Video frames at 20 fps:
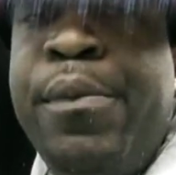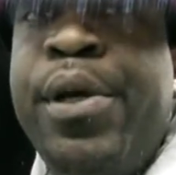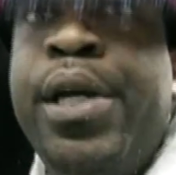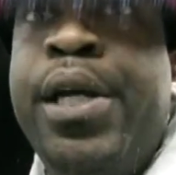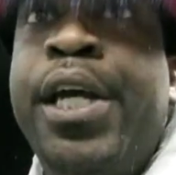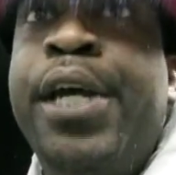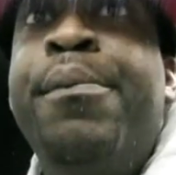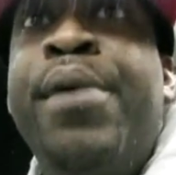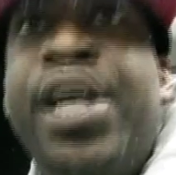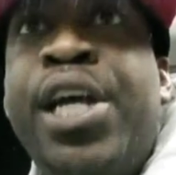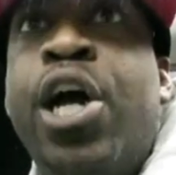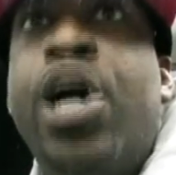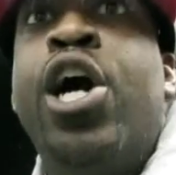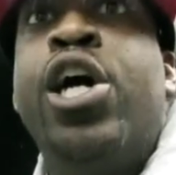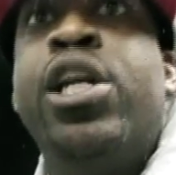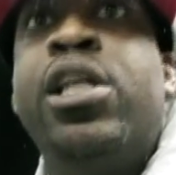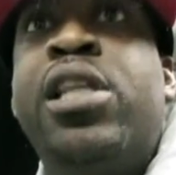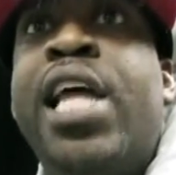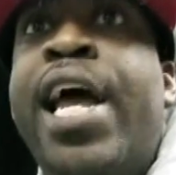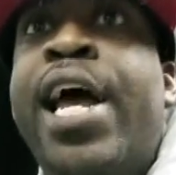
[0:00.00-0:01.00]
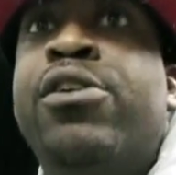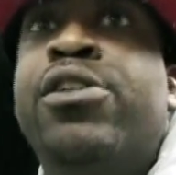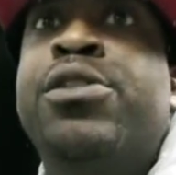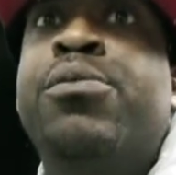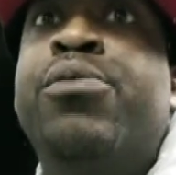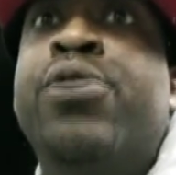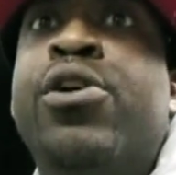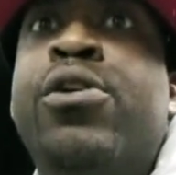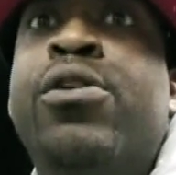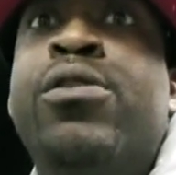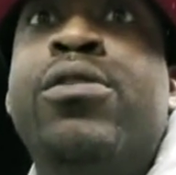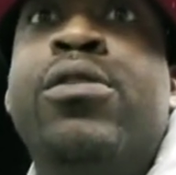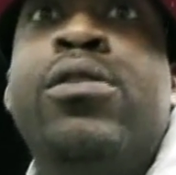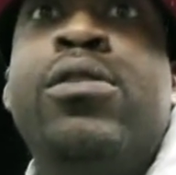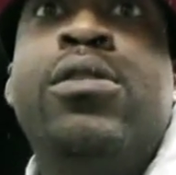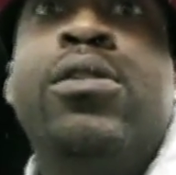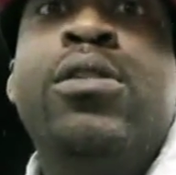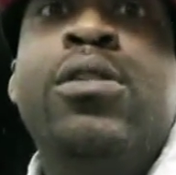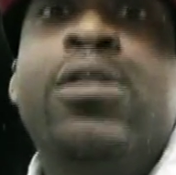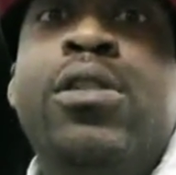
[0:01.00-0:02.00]
man and make 100,000, bro.
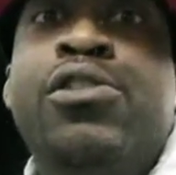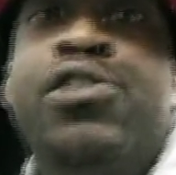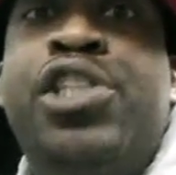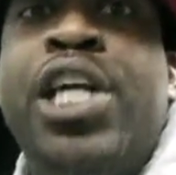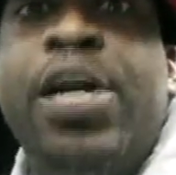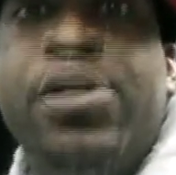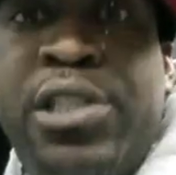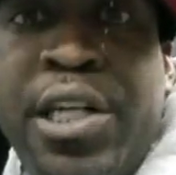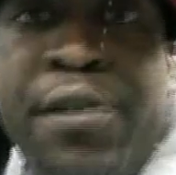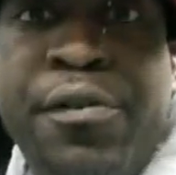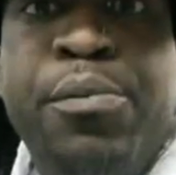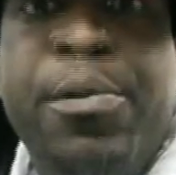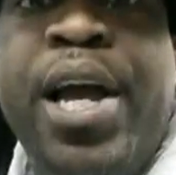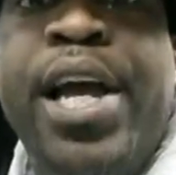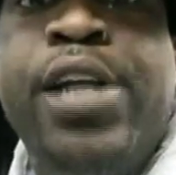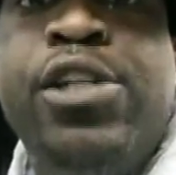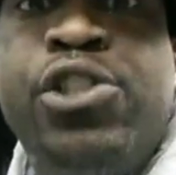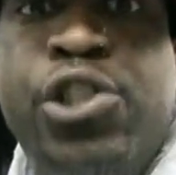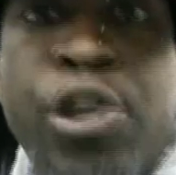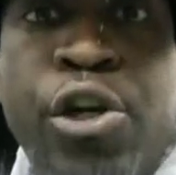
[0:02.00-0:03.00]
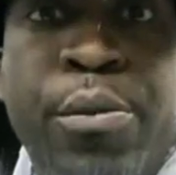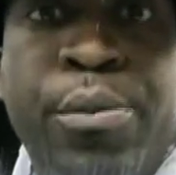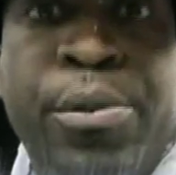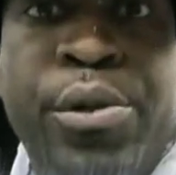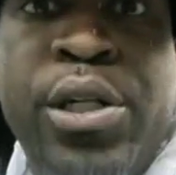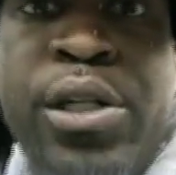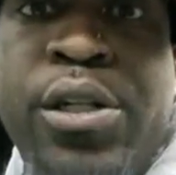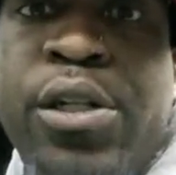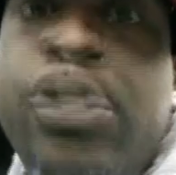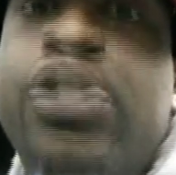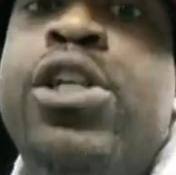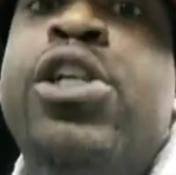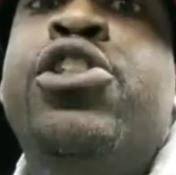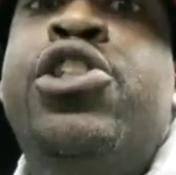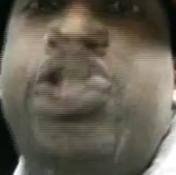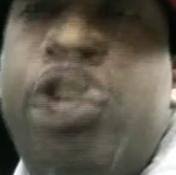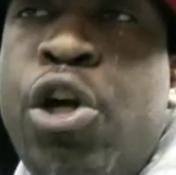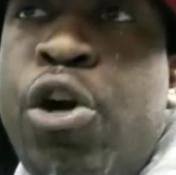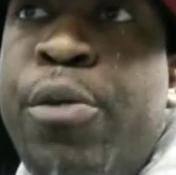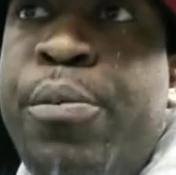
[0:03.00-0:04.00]
Shout out to everybody in Germany,
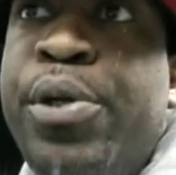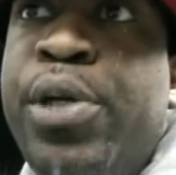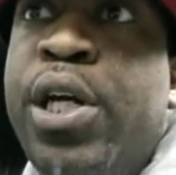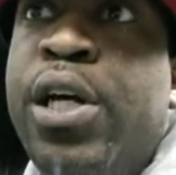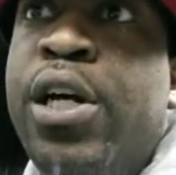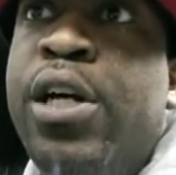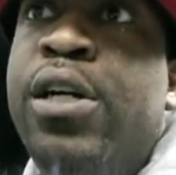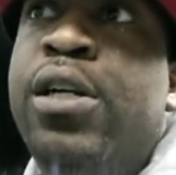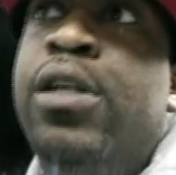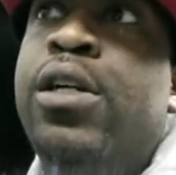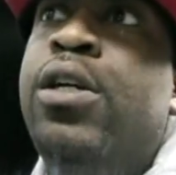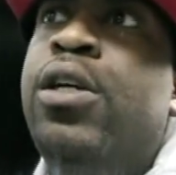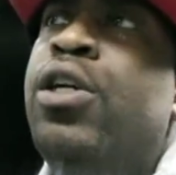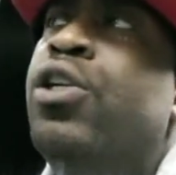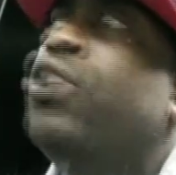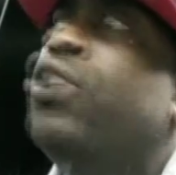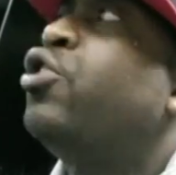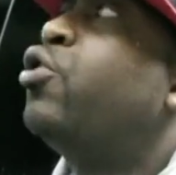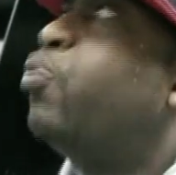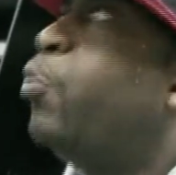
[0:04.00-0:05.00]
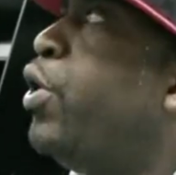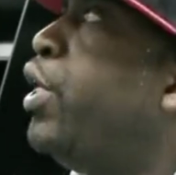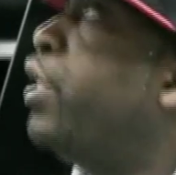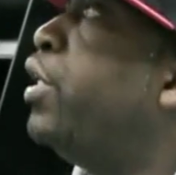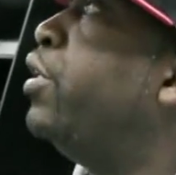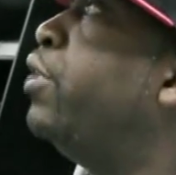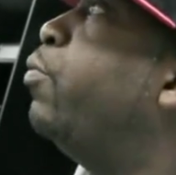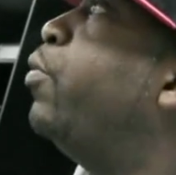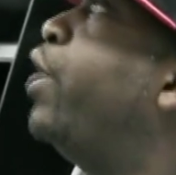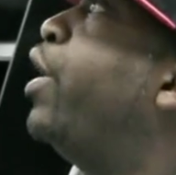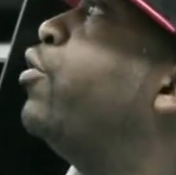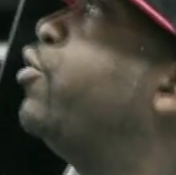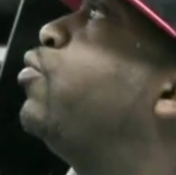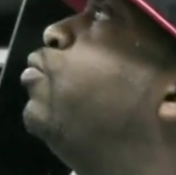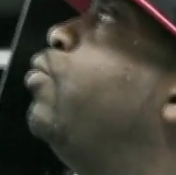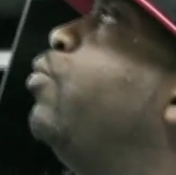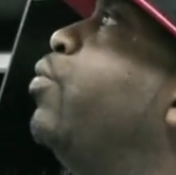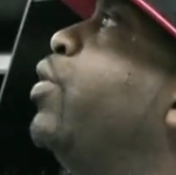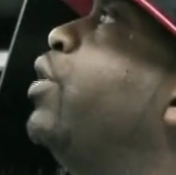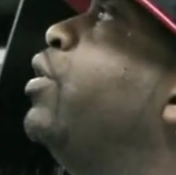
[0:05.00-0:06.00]
Serbia, Sweden. Where else
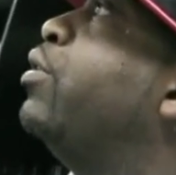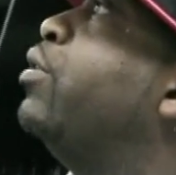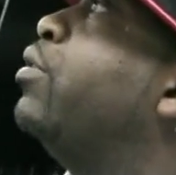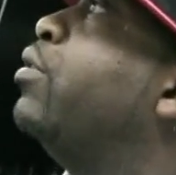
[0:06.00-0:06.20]
we went?